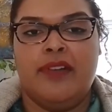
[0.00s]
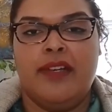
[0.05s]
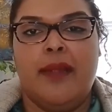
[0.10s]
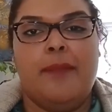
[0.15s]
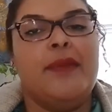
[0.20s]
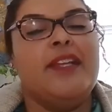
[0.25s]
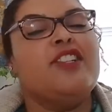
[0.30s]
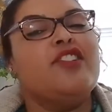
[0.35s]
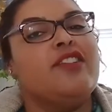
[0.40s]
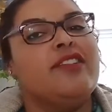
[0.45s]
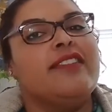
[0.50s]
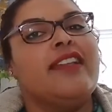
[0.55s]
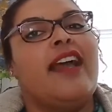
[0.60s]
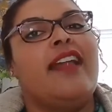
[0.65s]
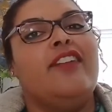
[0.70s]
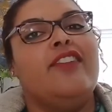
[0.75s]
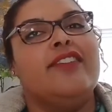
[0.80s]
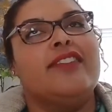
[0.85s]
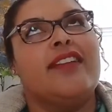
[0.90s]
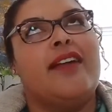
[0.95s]
let me just
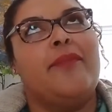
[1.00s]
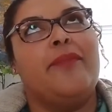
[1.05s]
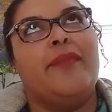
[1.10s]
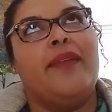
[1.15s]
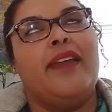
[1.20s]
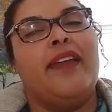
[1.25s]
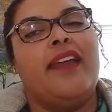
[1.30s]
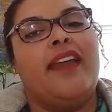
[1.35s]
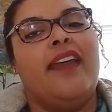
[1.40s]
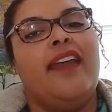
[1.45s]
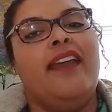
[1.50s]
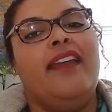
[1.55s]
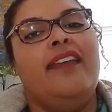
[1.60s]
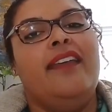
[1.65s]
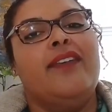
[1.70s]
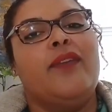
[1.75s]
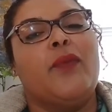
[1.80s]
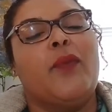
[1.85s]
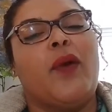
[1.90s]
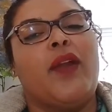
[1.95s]
tell you something,
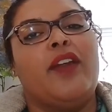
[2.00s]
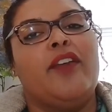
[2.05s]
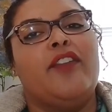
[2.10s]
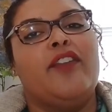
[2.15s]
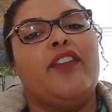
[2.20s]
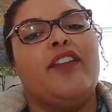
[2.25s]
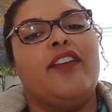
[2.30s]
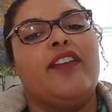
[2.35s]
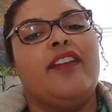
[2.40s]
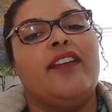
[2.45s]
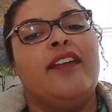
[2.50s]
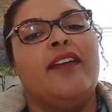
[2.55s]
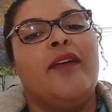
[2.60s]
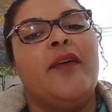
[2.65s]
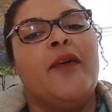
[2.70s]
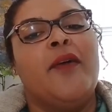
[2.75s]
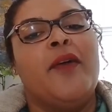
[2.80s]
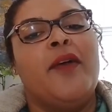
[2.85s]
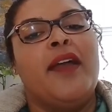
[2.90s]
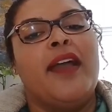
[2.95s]

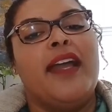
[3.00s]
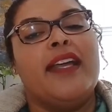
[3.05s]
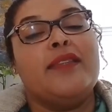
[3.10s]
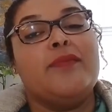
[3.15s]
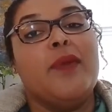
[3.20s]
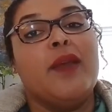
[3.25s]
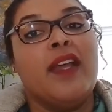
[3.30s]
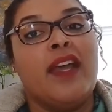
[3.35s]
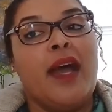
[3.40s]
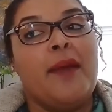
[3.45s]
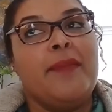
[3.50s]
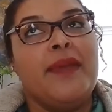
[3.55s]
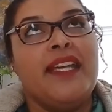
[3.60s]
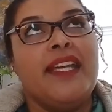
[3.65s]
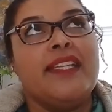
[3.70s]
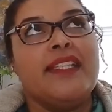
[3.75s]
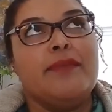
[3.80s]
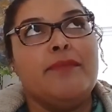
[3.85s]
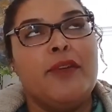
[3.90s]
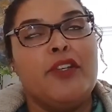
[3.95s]
is becoming,
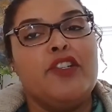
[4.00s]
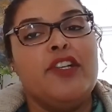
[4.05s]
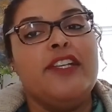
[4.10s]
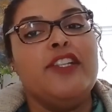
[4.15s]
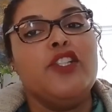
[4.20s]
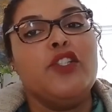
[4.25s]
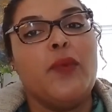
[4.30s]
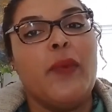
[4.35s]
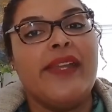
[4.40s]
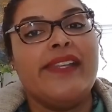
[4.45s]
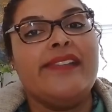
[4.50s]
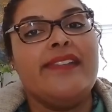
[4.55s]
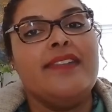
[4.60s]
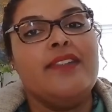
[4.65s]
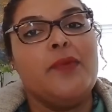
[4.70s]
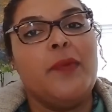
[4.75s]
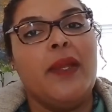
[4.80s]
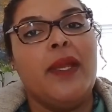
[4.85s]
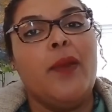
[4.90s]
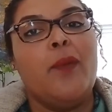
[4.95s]
especially in
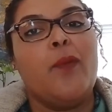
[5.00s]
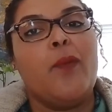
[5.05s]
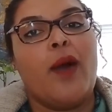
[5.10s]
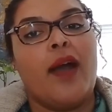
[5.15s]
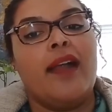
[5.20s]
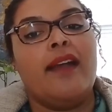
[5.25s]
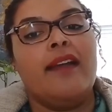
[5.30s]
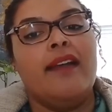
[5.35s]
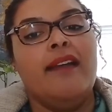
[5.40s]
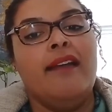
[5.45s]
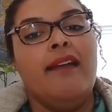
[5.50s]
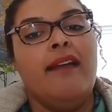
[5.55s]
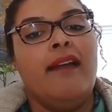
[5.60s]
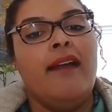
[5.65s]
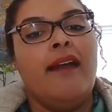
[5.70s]
2021,